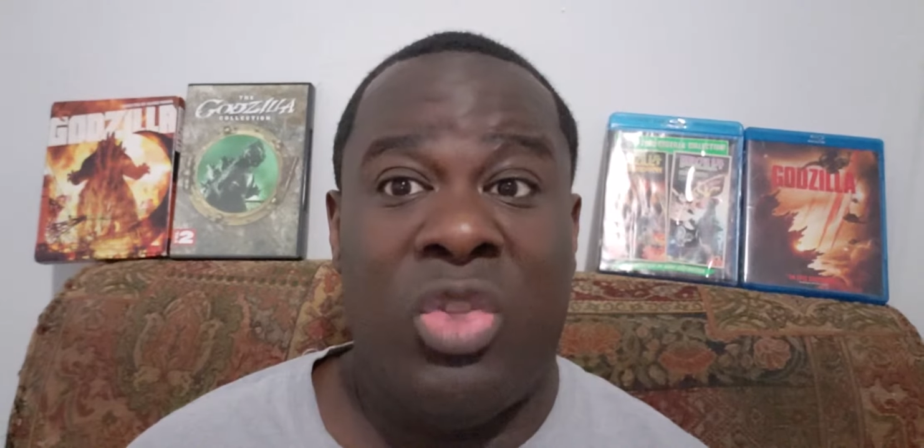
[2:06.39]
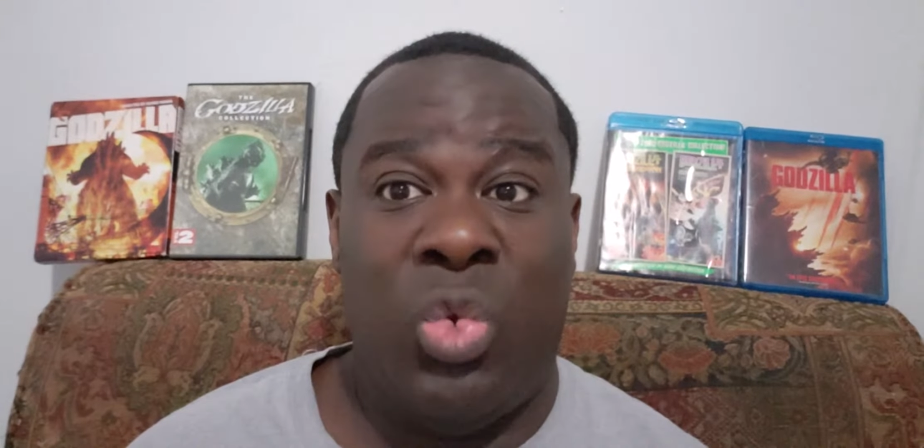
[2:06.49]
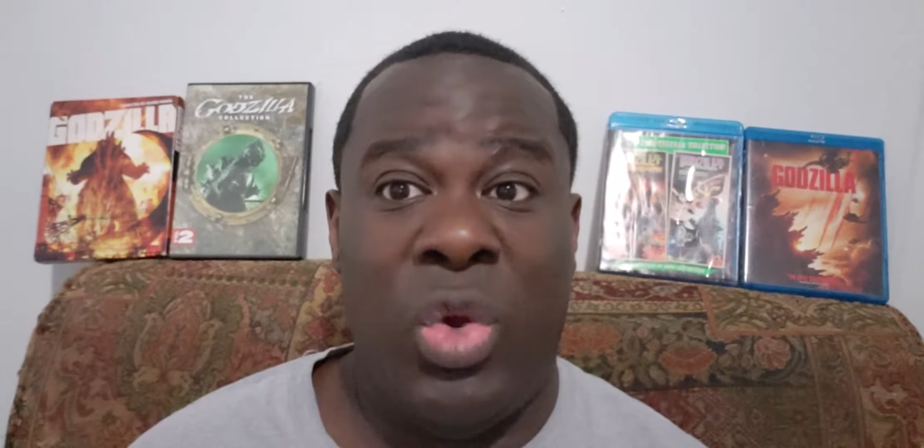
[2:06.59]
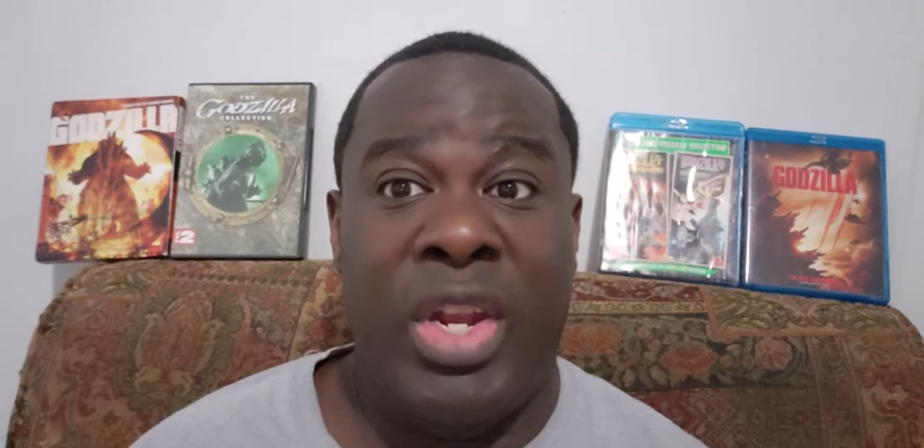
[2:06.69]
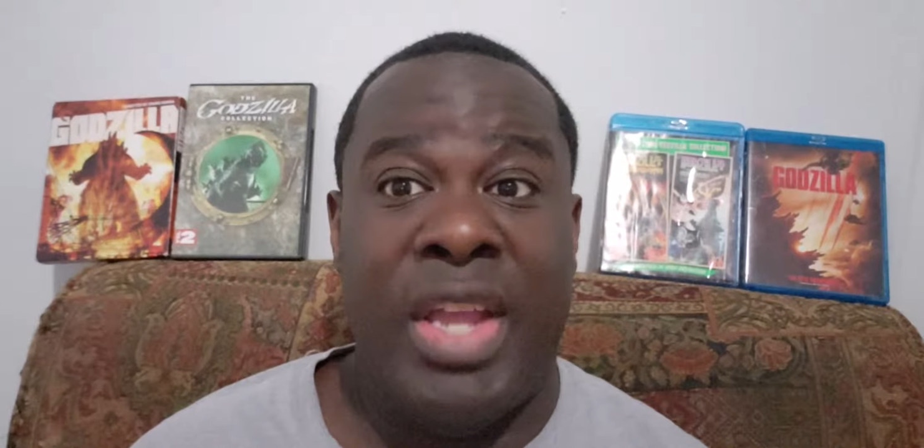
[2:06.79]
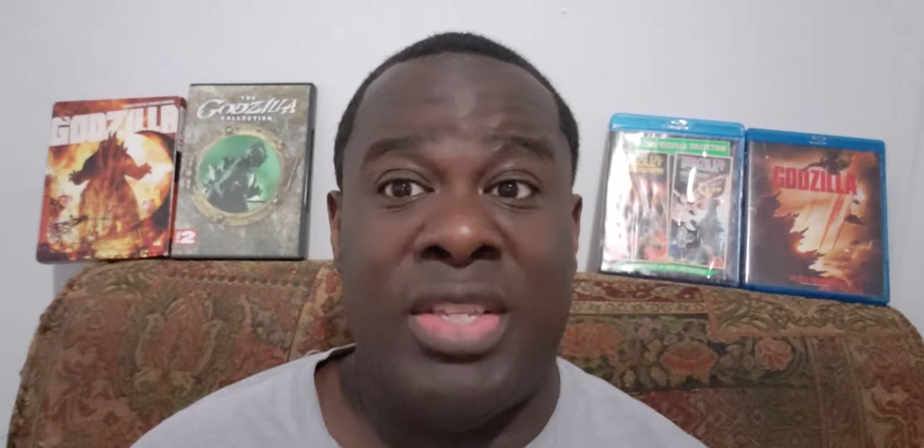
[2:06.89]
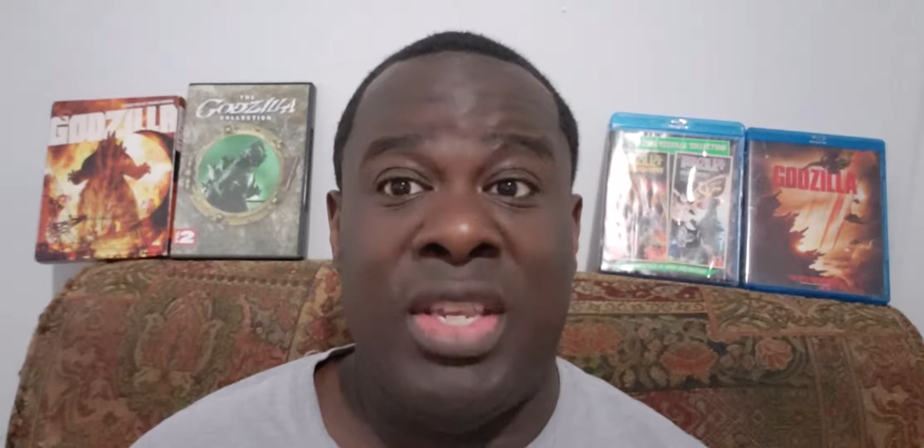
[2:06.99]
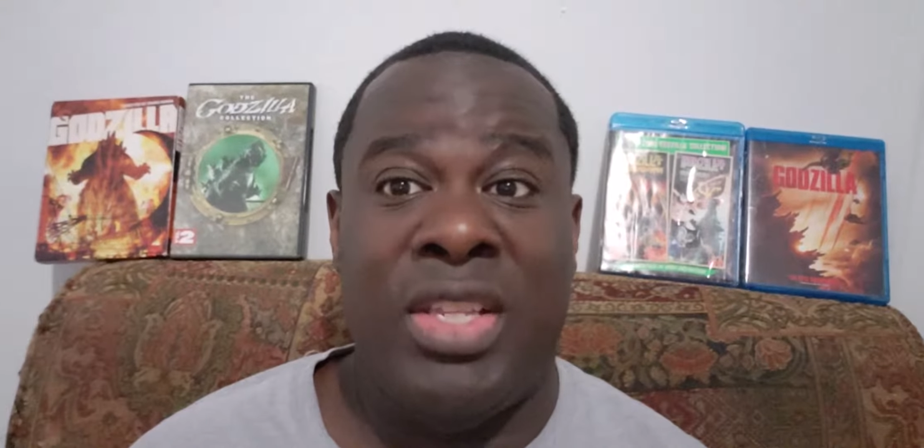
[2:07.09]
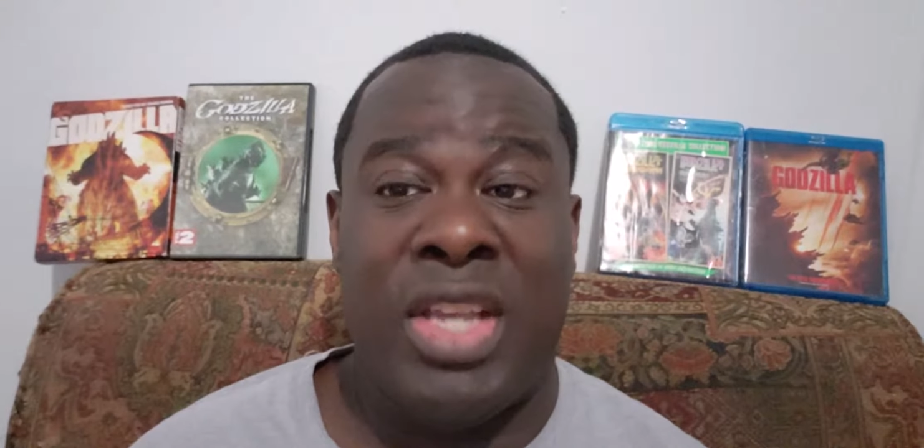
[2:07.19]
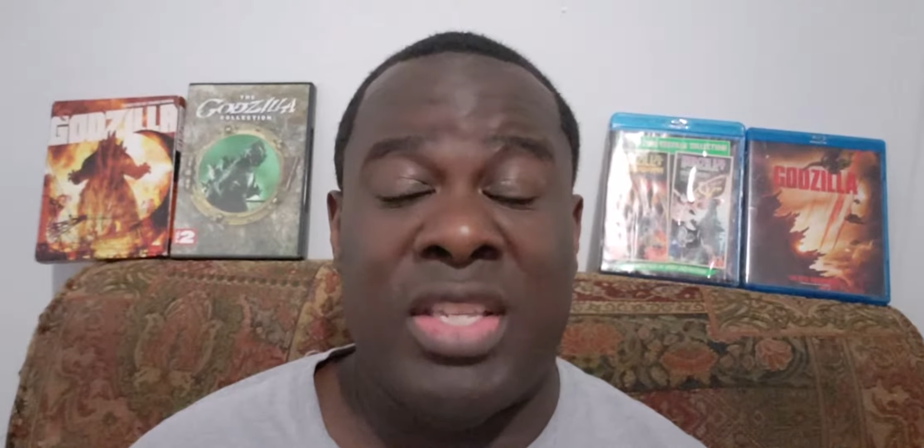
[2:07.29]

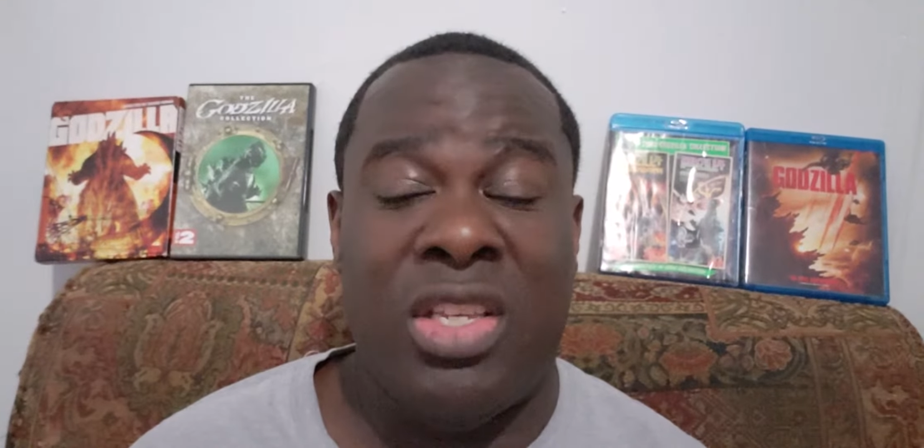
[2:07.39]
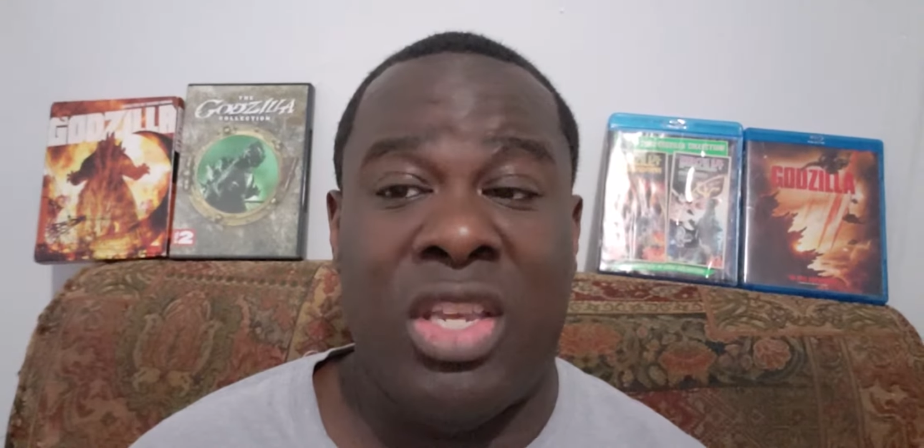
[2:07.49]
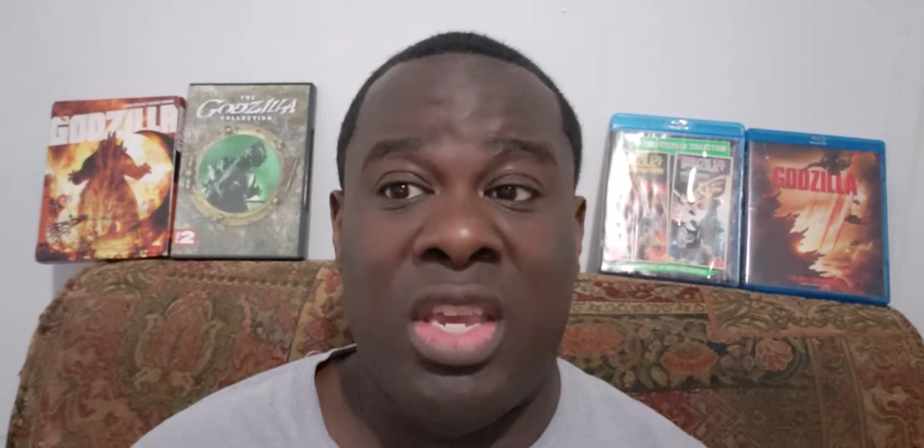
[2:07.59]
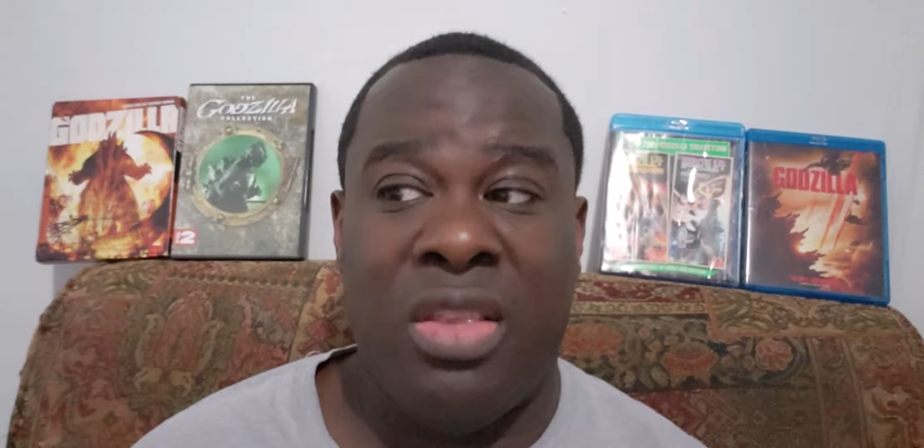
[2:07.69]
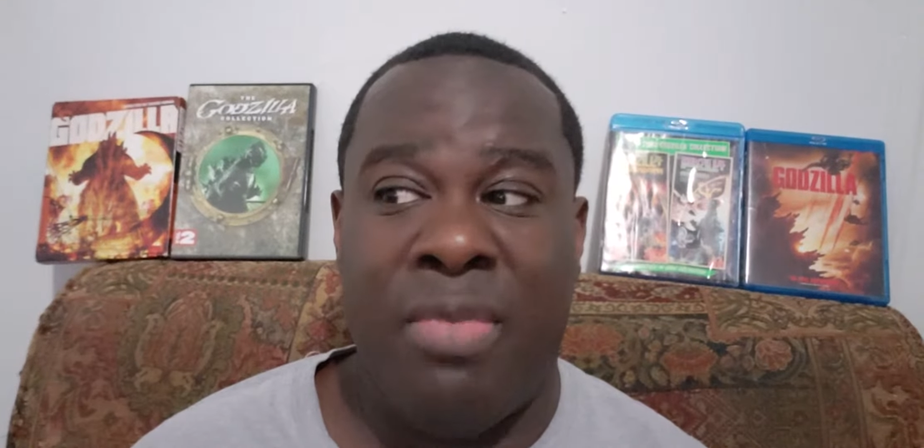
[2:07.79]
2019's Godzilla King of